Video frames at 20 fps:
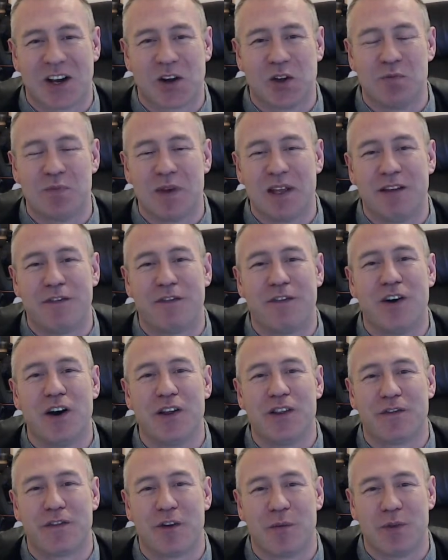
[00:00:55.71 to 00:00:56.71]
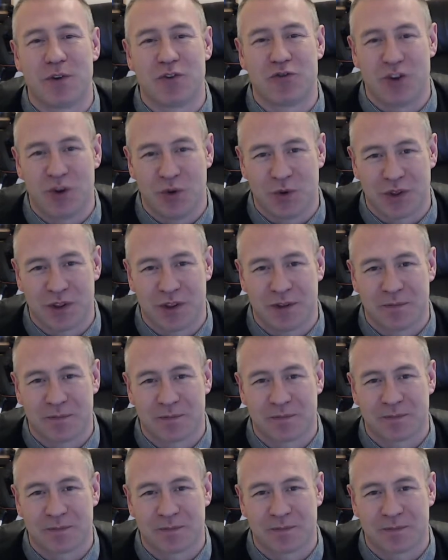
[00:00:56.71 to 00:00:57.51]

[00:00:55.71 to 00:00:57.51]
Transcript: couldn't be any further from the truth.